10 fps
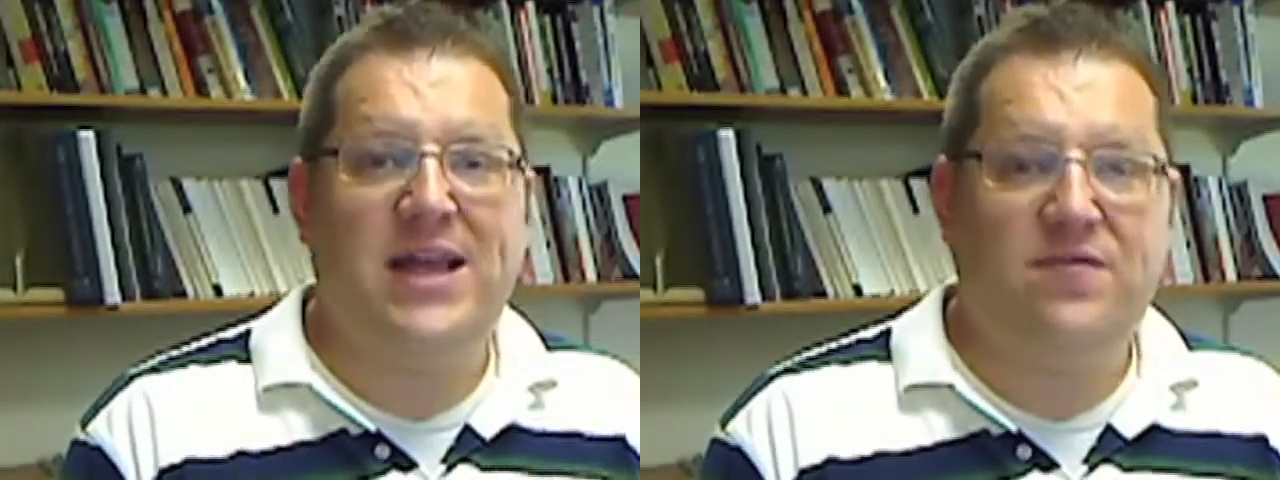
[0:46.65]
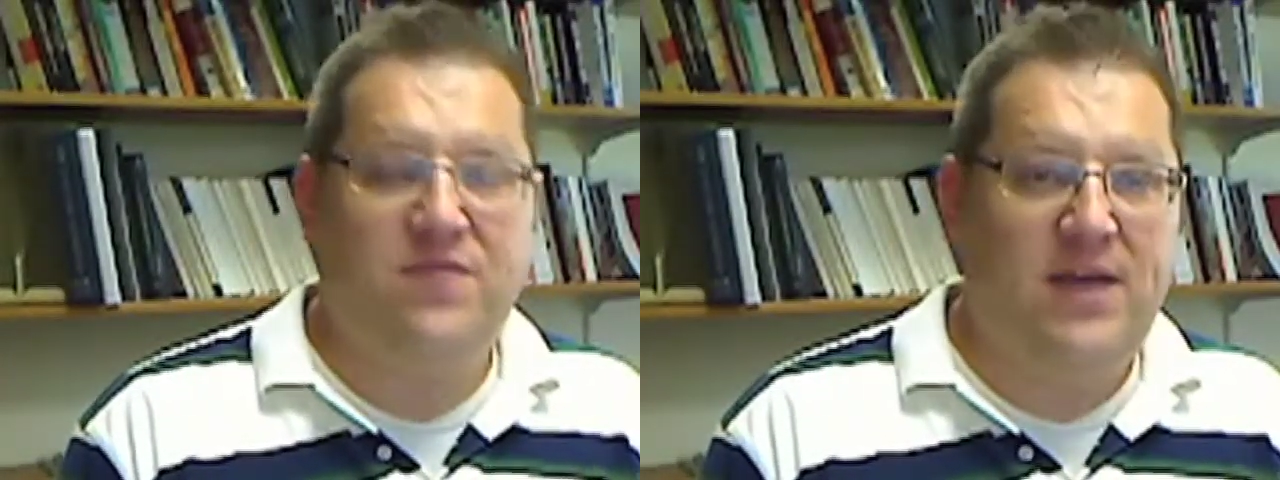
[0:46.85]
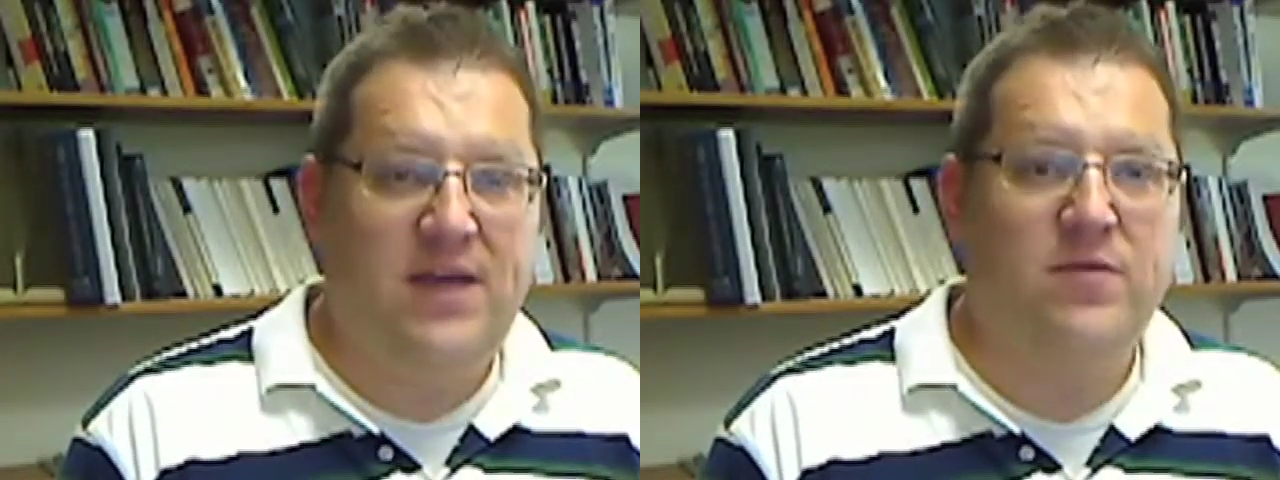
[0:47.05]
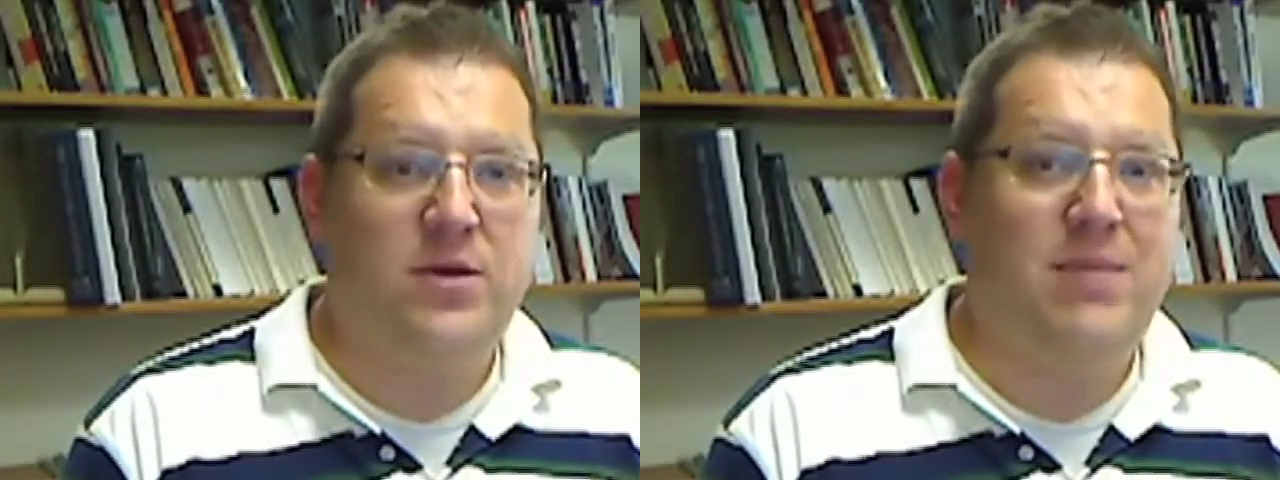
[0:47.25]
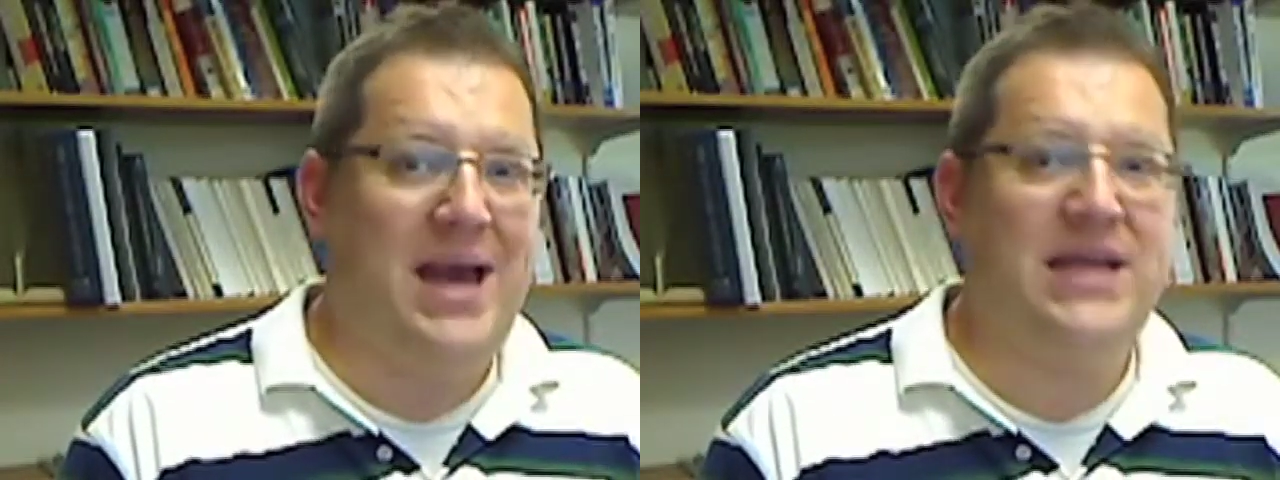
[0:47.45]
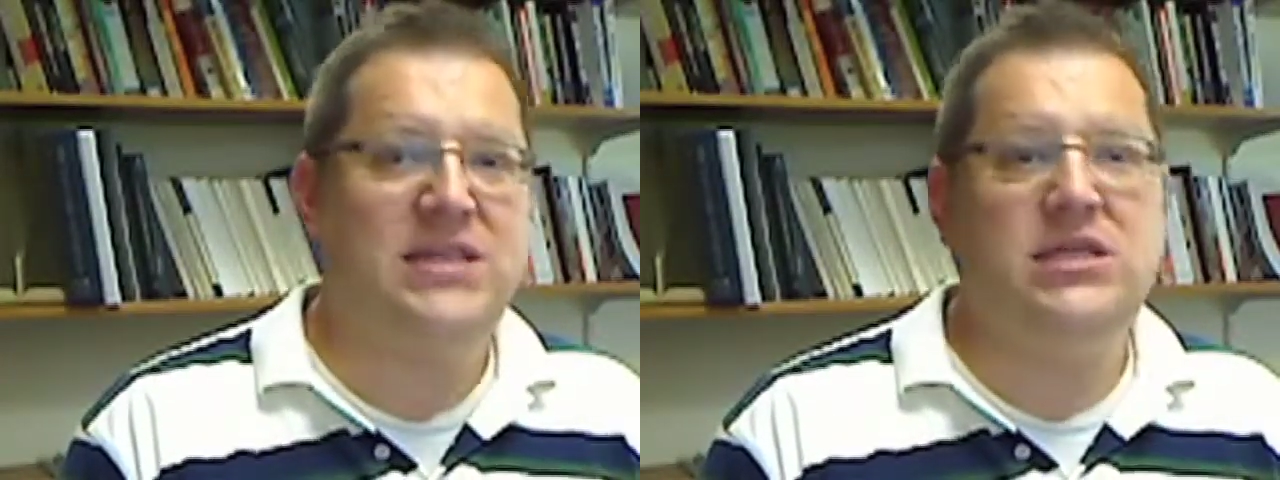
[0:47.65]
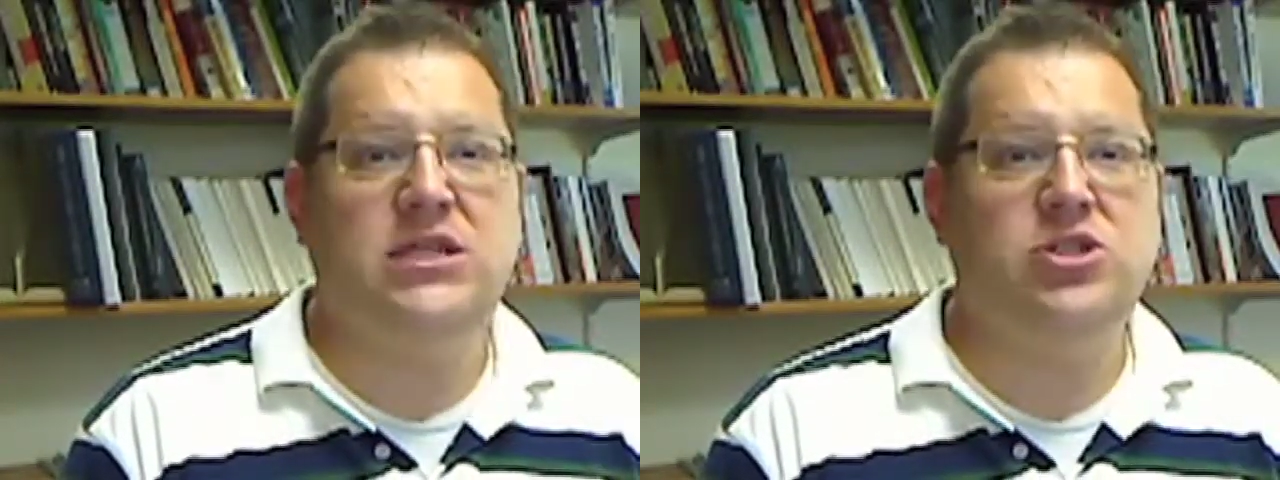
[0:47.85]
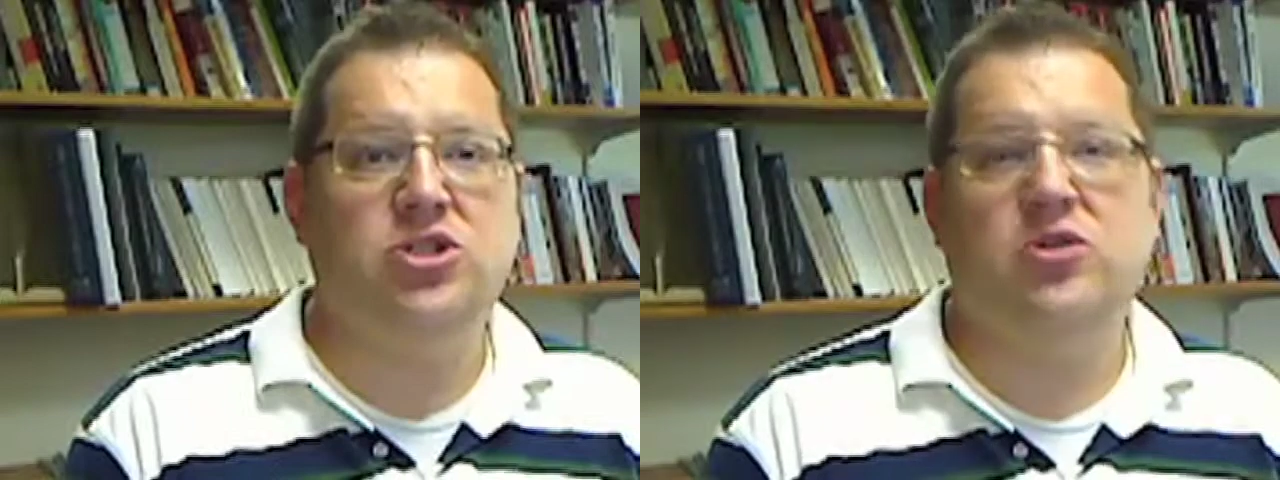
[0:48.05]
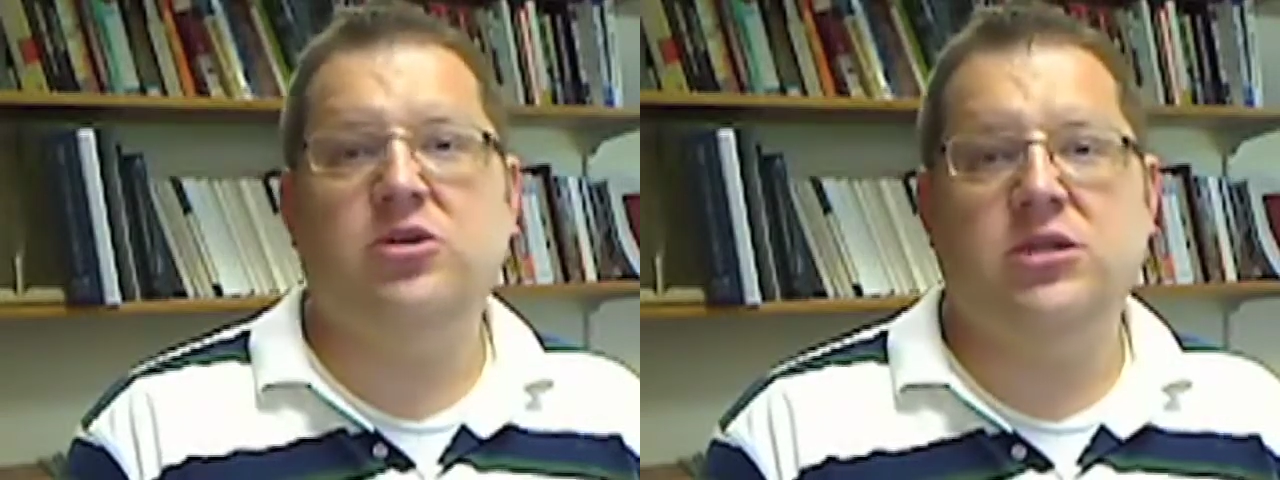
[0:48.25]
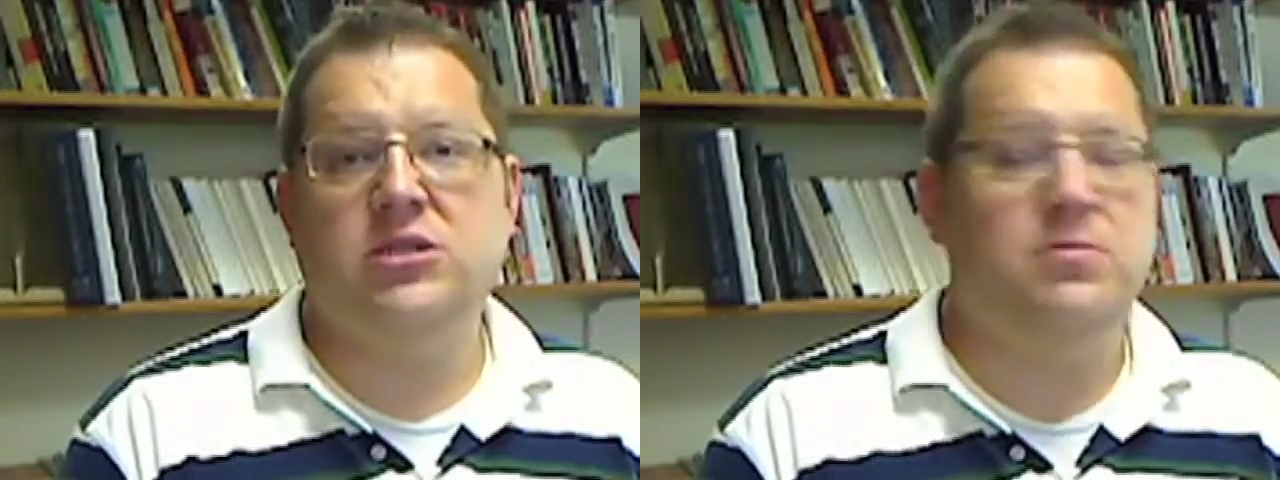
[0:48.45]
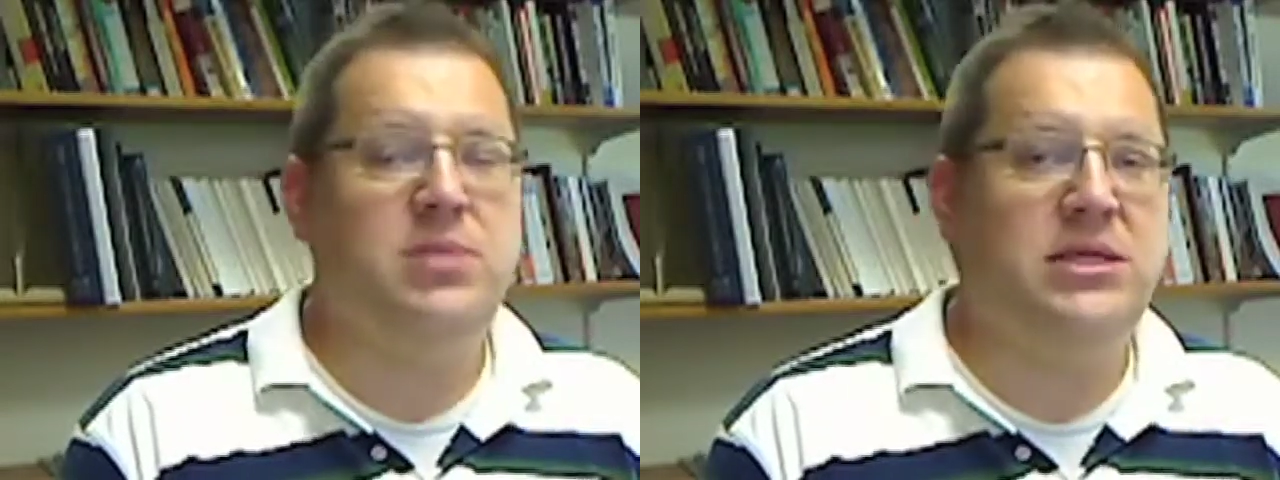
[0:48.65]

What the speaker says: favorite magazine journalism piece